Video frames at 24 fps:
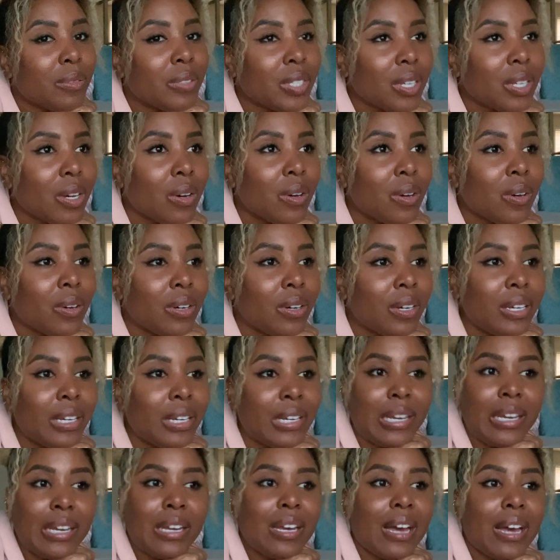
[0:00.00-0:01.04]
So
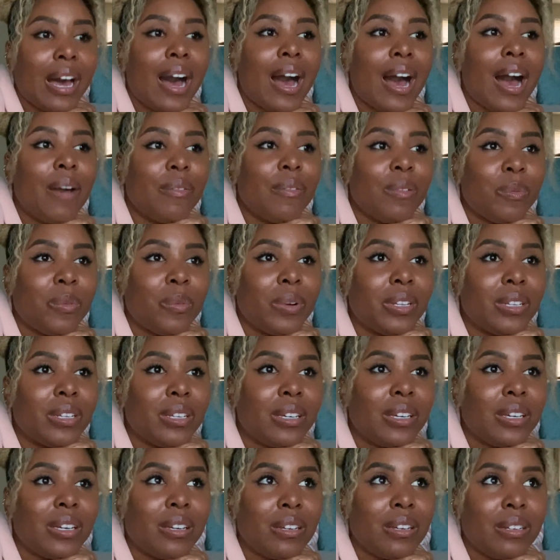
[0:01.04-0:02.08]
I haven't
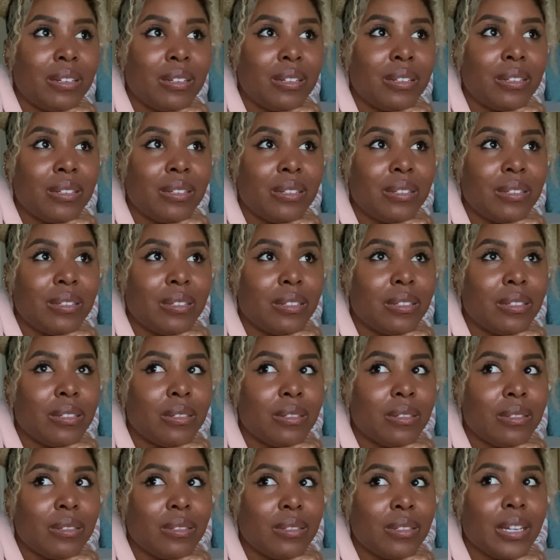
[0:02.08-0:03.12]
really
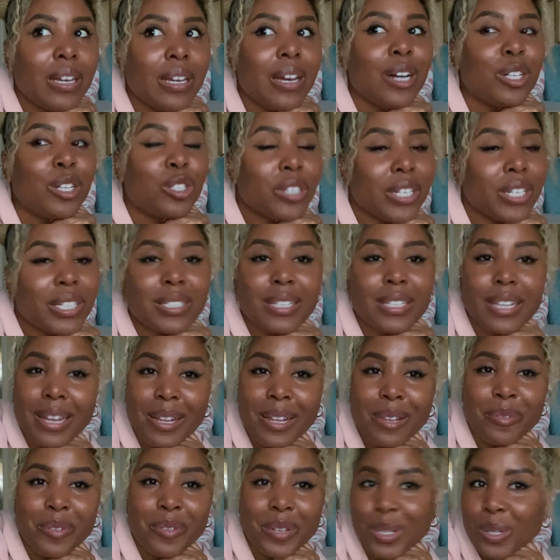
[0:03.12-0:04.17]
addressed the
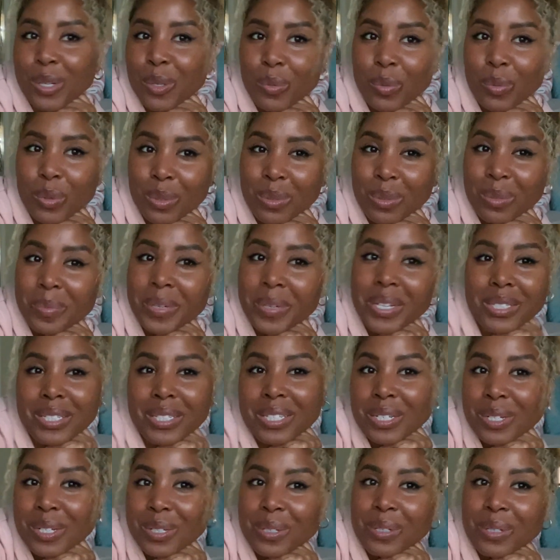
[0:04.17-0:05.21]
elephant in the room
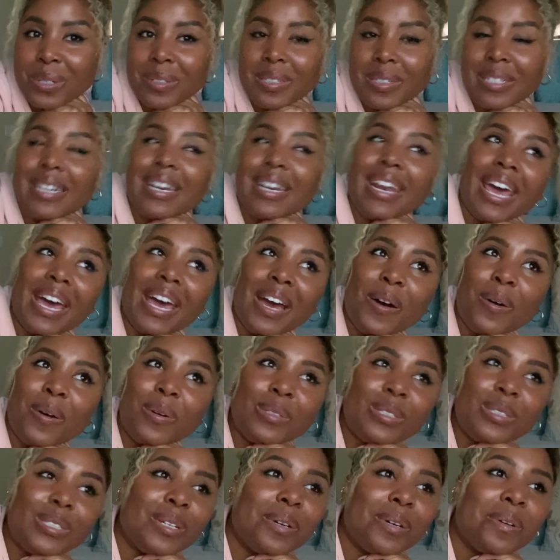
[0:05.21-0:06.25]
until now.
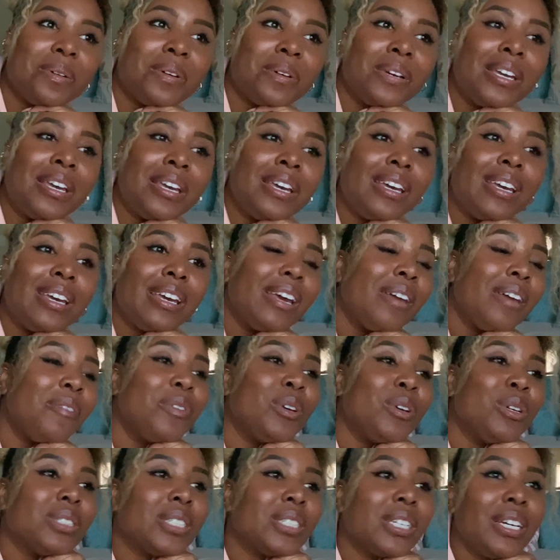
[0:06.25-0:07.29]
So it
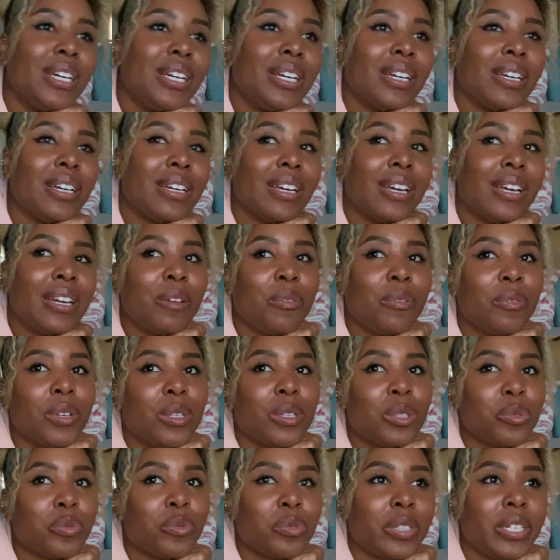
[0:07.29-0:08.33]
feels good and it
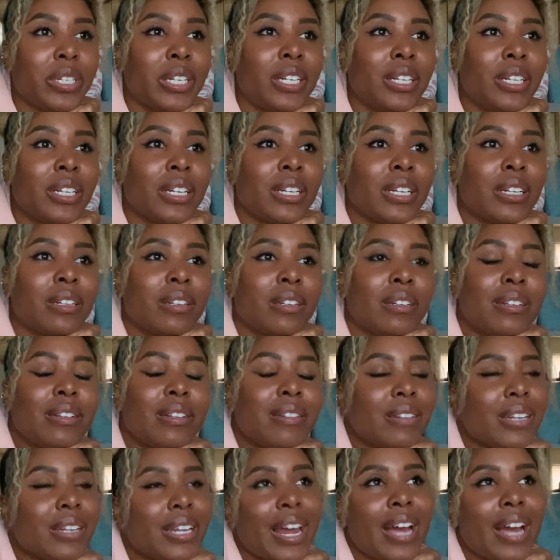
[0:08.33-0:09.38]
feels freeing, and, and
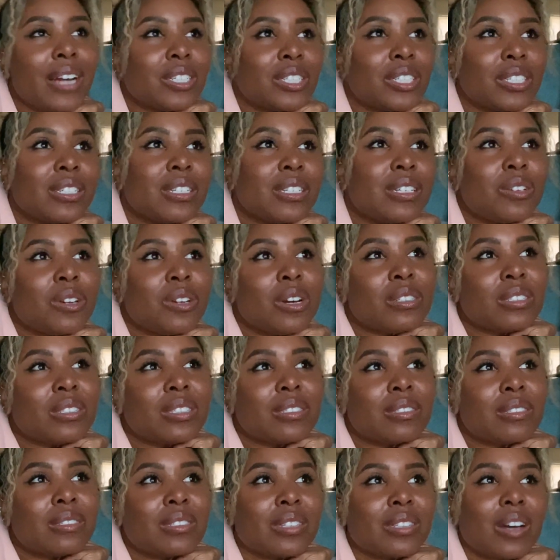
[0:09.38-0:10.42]
it actually, you know,
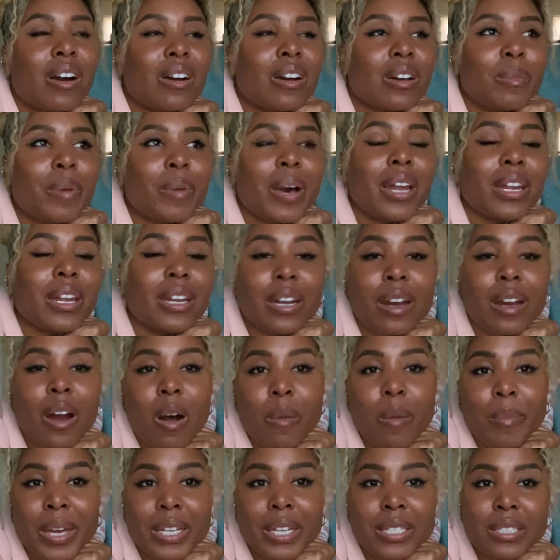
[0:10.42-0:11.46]
talking about it, it all
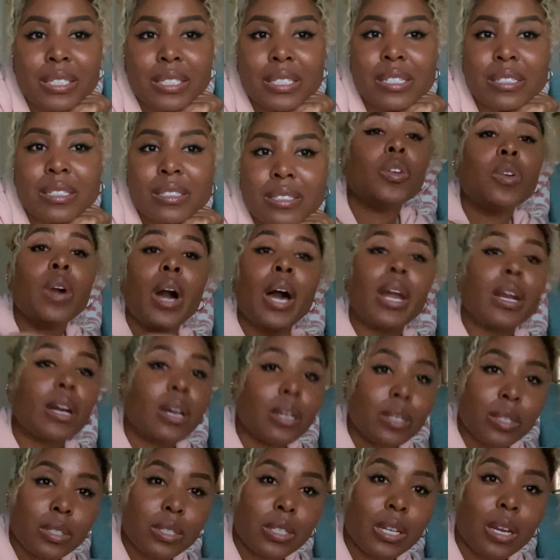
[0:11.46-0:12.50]
makes sense. You gotta
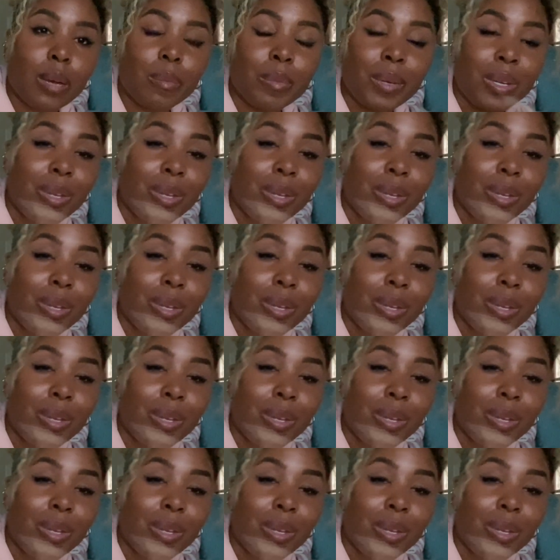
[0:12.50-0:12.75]
understand me.